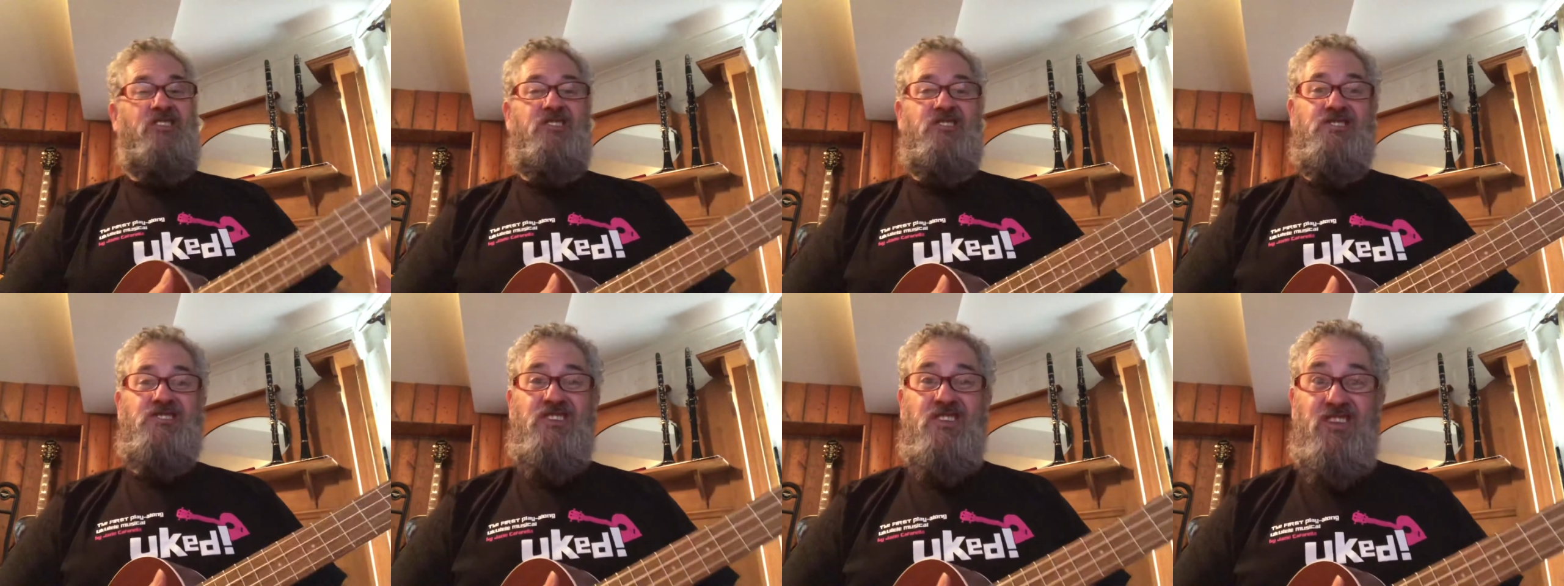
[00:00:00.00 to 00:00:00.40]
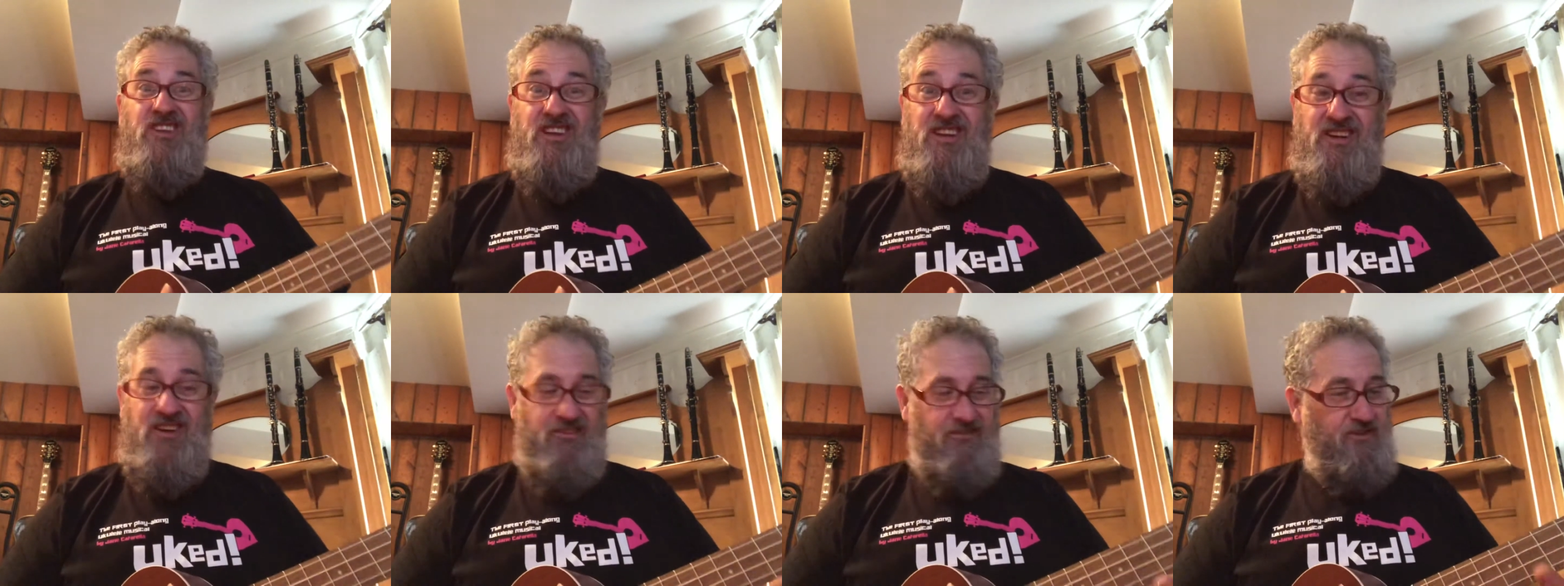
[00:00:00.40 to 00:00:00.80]
It's
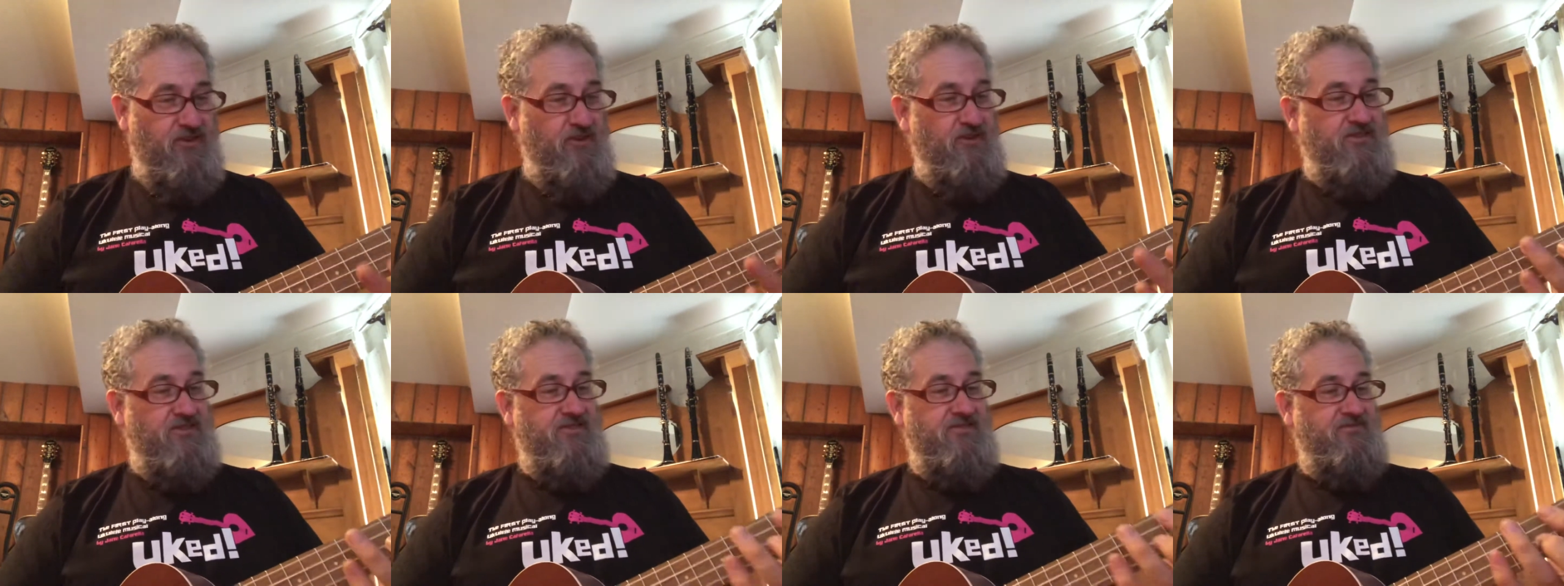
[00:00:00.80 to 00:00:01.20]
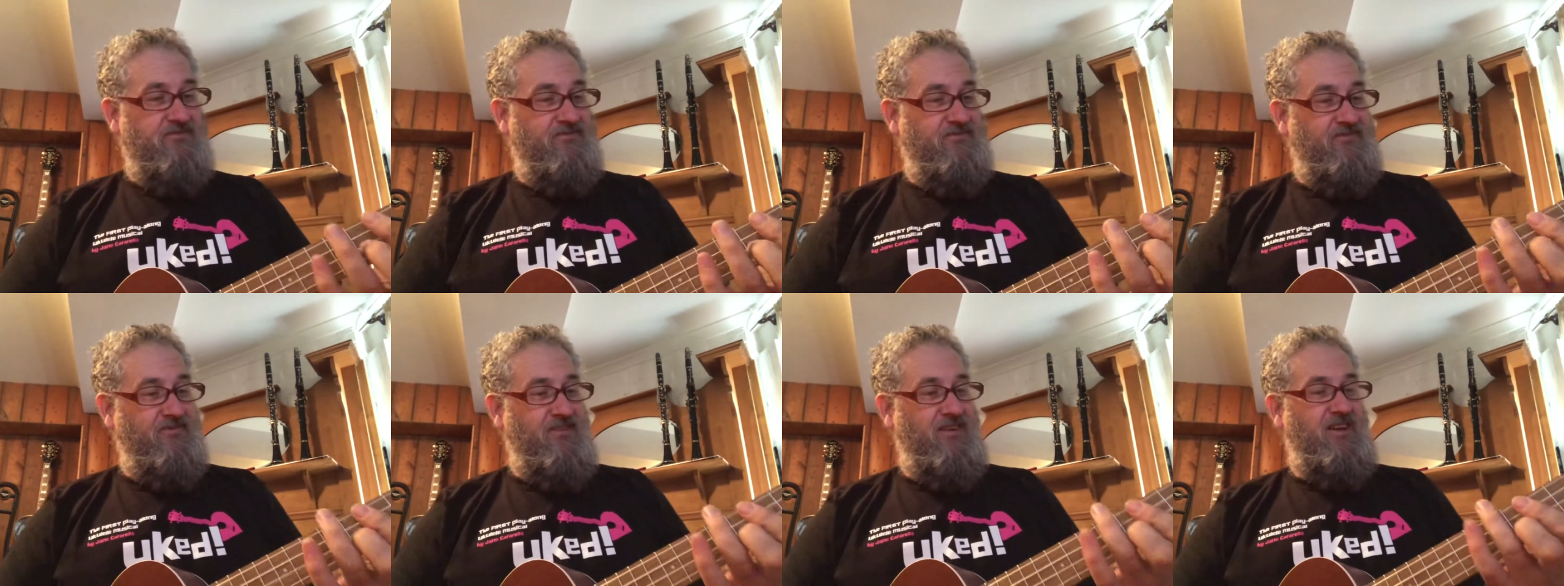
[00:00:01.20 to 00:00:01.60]
theatre, folks.
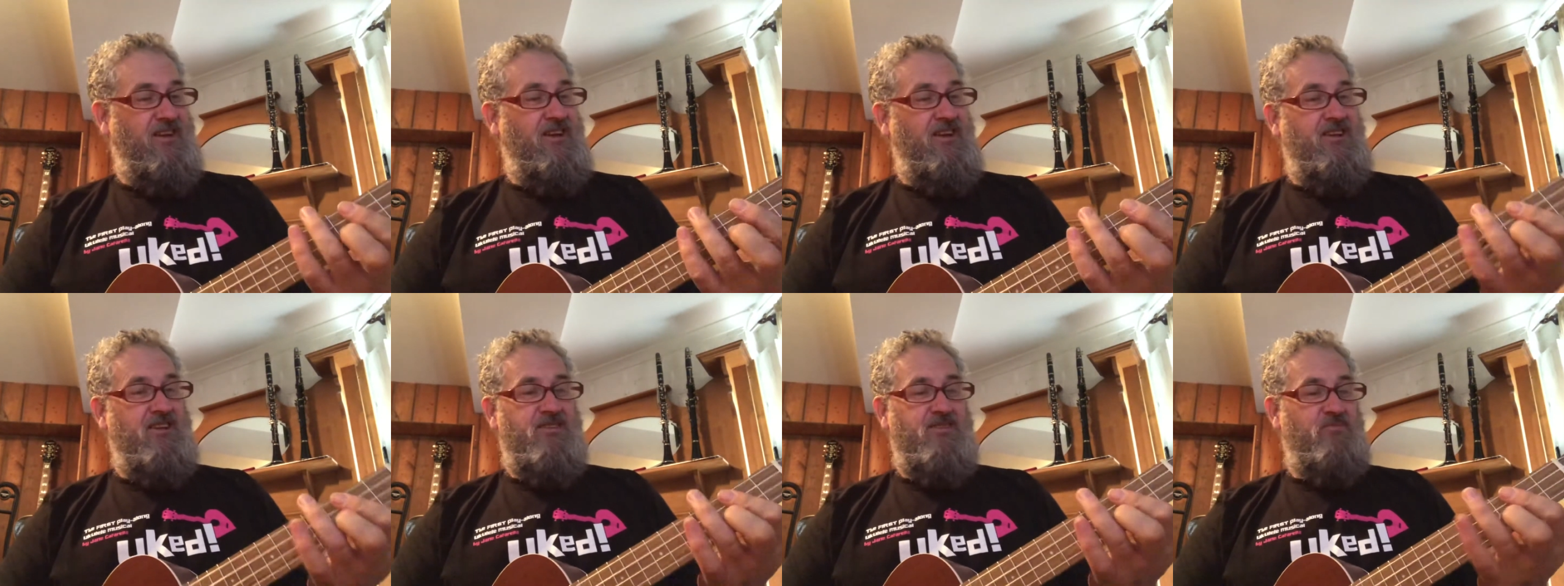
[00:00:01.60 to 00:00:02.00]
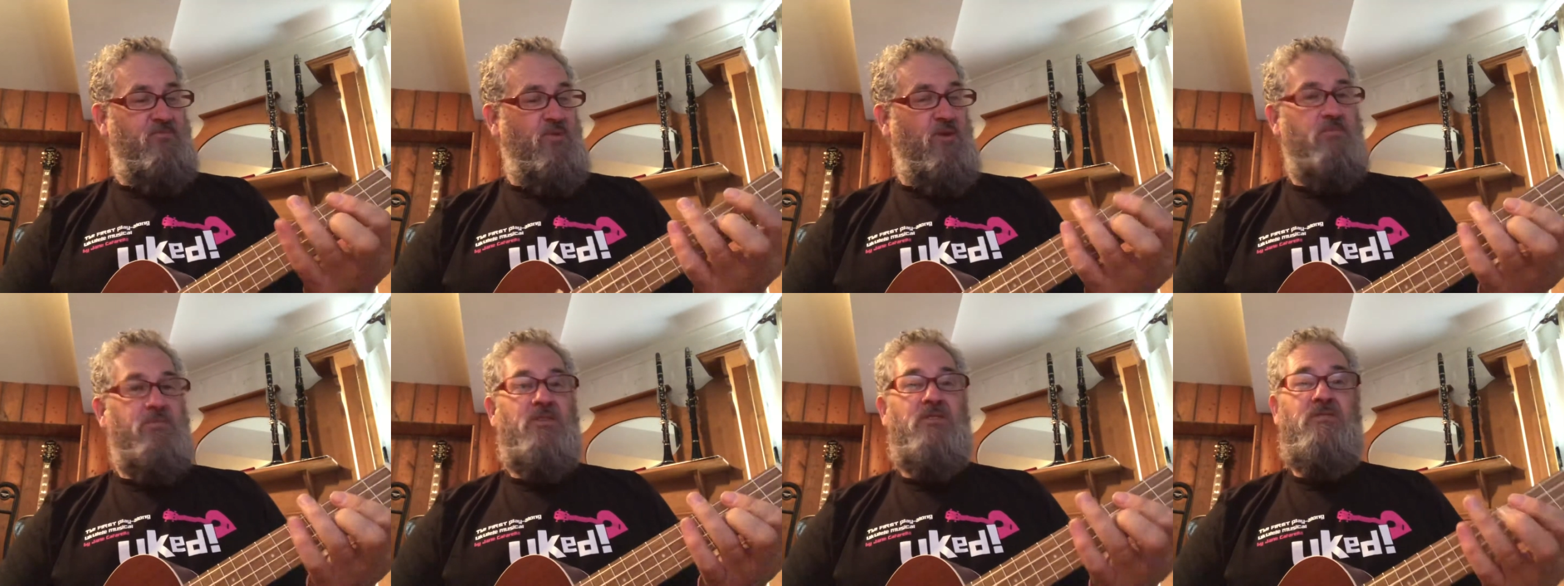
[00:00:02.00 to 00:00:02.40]
Proper